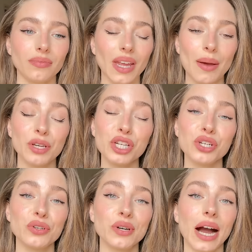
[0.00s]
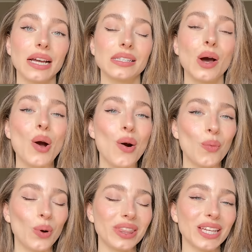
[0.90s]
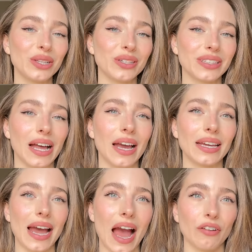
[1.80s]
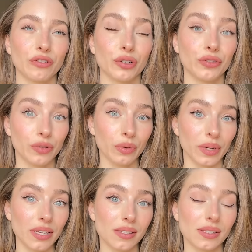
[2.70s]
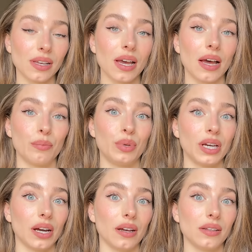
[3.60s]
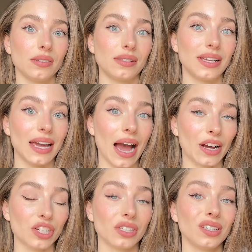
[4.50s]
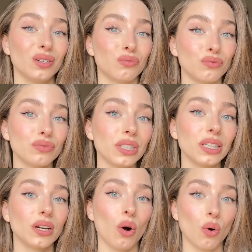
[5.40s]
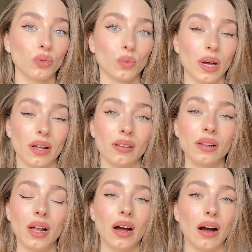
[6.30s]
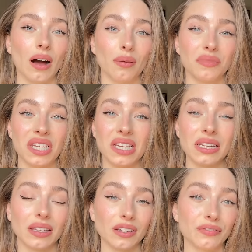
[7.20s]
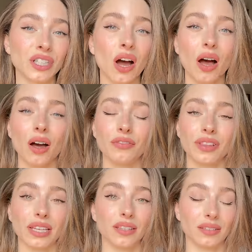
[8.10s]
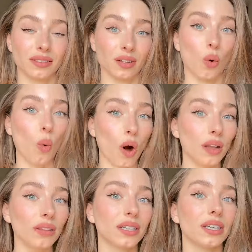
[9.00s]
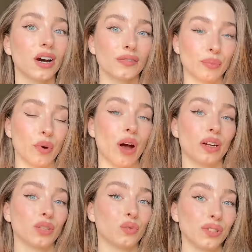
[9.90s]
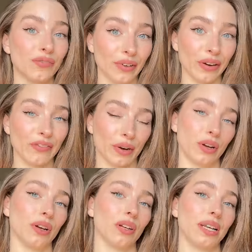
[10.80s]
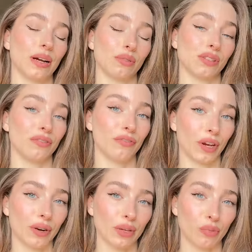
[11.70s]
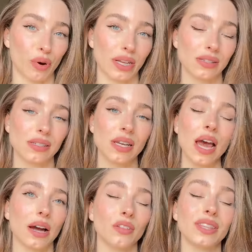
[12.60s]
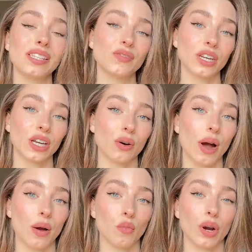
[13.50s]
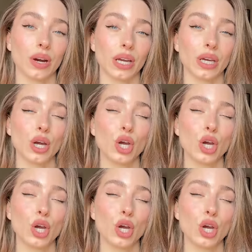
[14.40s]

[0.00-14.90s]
I'm going to show you guys what they look like after 3 weeks because they actually really hold well. They didn't lift off. Like the quality of the product was very, very good and I was very impressed. On this video, I'm wearing